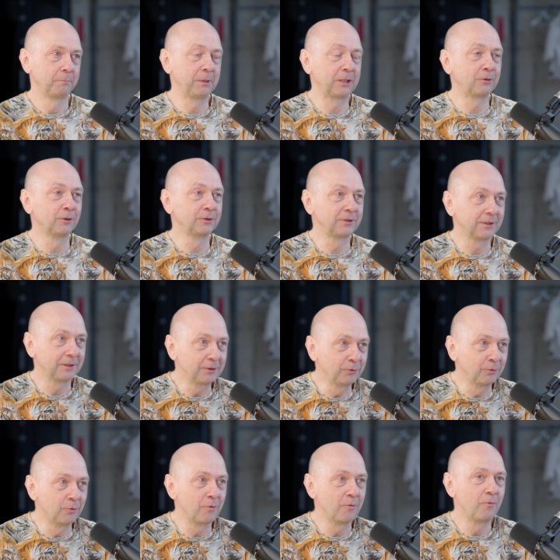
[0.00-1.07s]
because
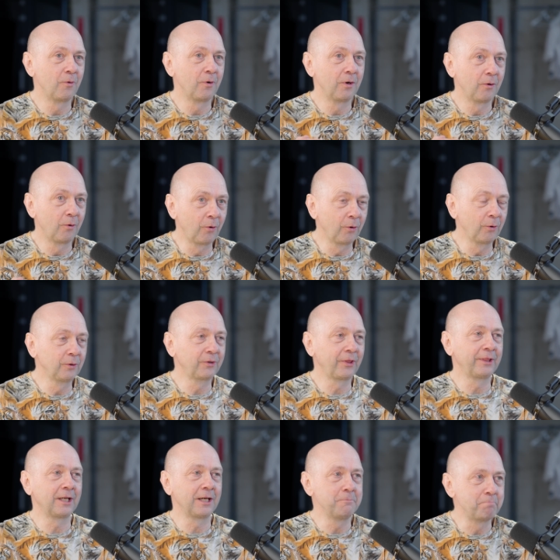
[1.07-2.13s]
you all the
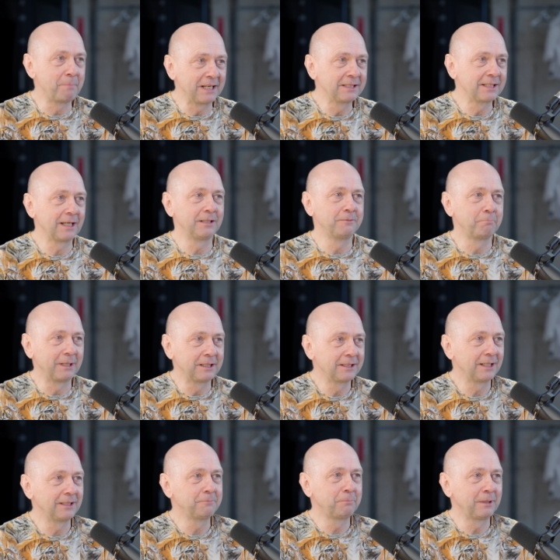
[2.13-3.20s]
time better and
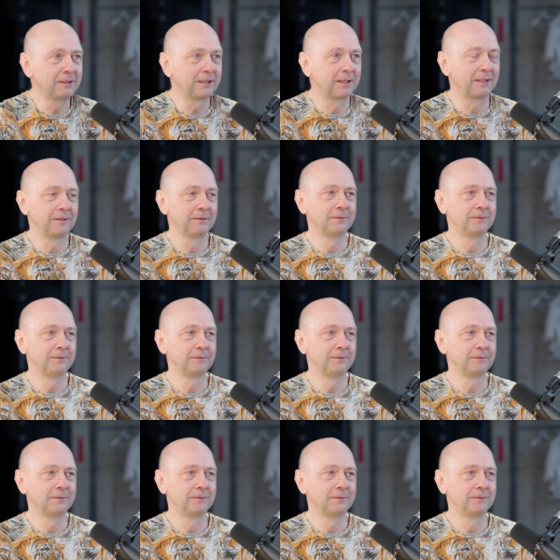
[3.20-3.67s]
better and better.